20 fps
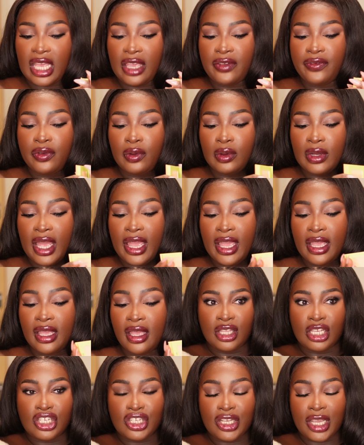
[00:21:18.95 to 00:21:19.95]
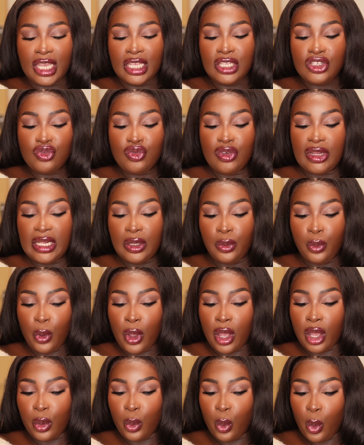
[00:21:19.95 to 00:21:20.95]
I feel like the shades really
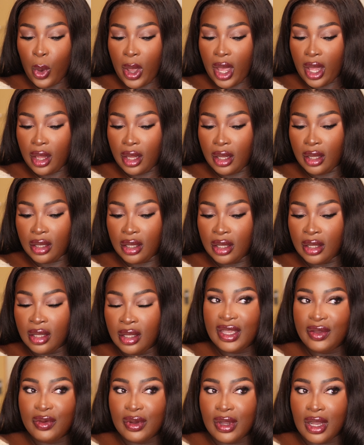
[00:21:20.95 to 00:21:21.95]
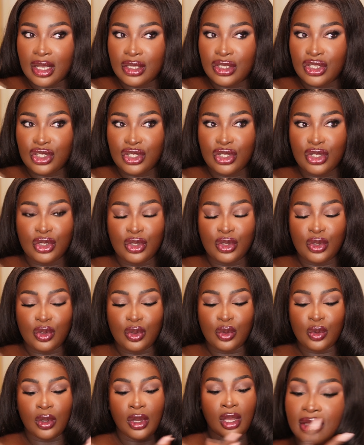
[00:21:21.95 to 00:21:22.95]
work well in regards
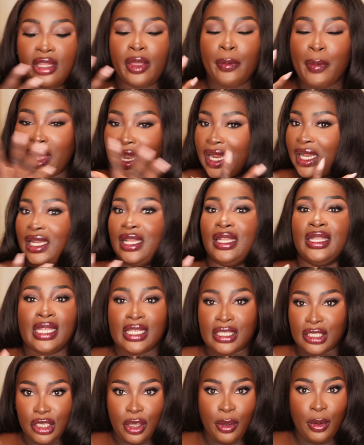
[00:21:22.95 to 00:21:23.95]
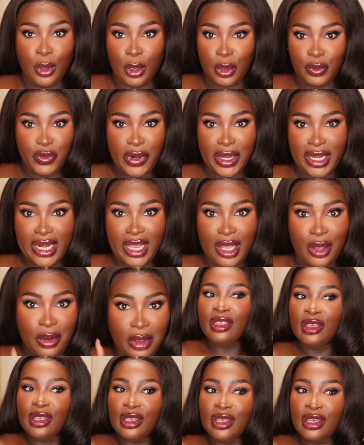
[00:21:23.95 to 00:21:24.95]
to the melanin that's going on right now.
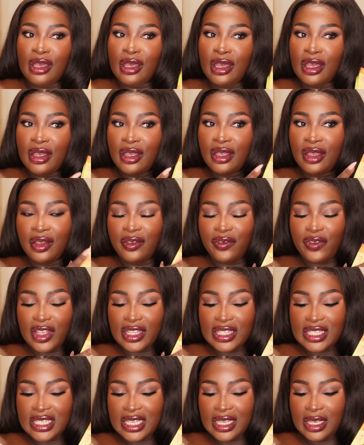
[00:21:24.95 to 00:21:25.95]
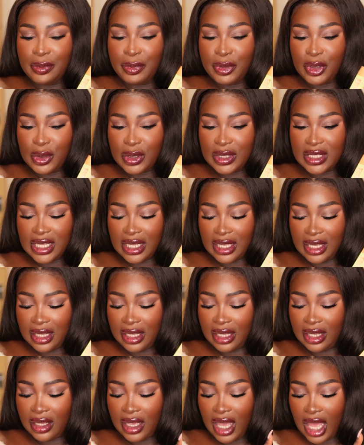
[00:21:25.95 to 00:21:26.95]
The Fenty
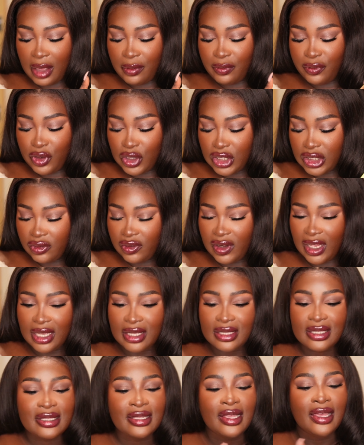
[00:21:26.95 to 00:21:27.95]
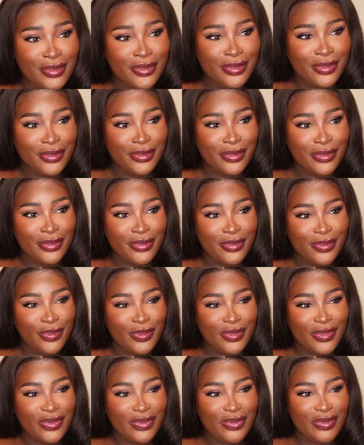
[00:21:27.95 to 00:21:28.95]
Beauty Fuchsia Flakes, I would say
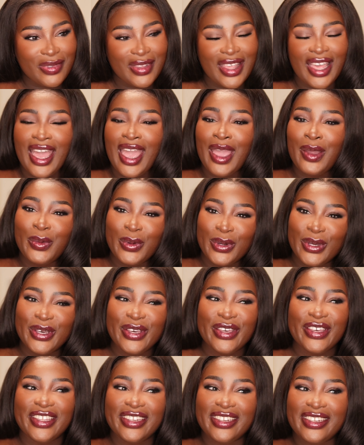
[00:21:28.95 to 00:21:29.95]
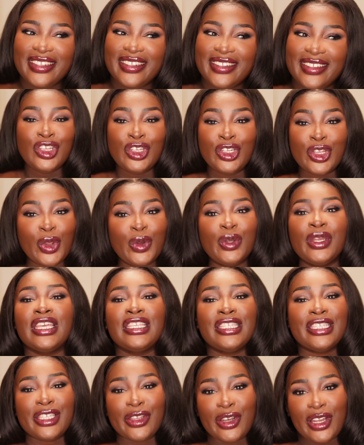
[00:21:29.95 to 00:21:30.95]
yes. I would. You don't
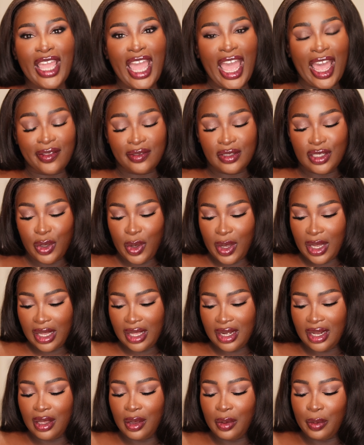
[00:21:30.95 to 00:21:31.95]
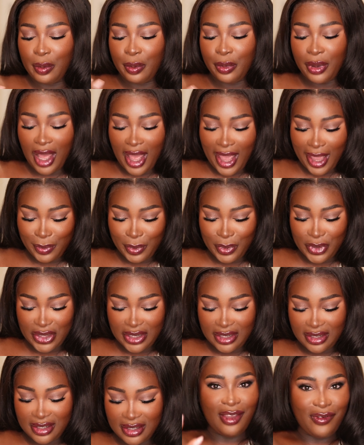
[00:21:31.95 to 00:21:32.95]
necessarily have to go and get it, but I
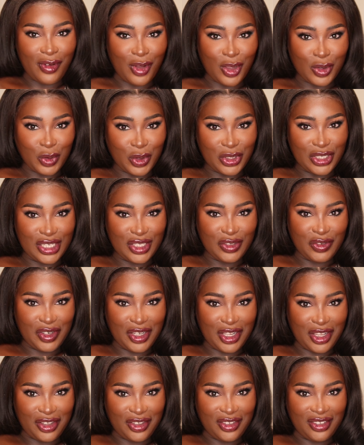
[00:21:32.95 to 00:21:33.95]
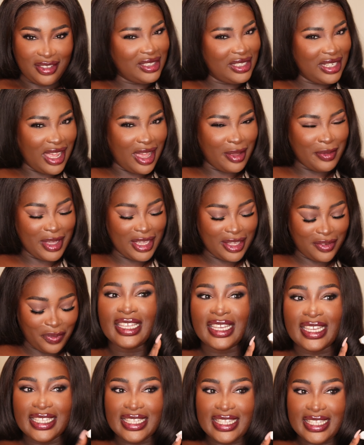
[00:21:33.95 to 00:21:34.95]
would if I was watching this video. Do you know what I mean? The
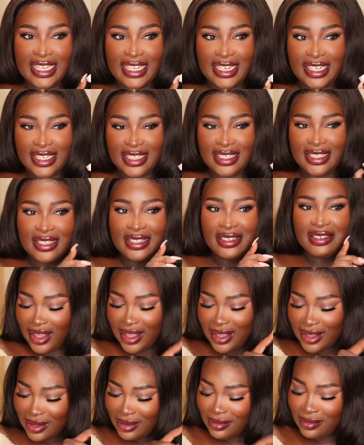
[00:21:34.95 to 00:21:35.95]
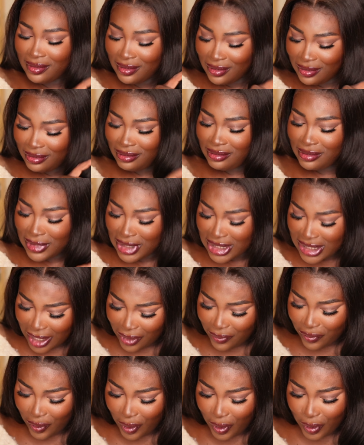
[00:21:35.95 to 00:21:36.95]
concealers,
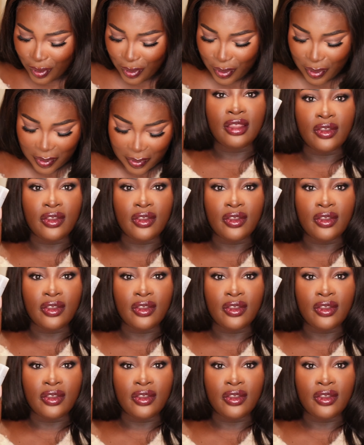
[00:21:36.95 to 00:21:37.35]
defo.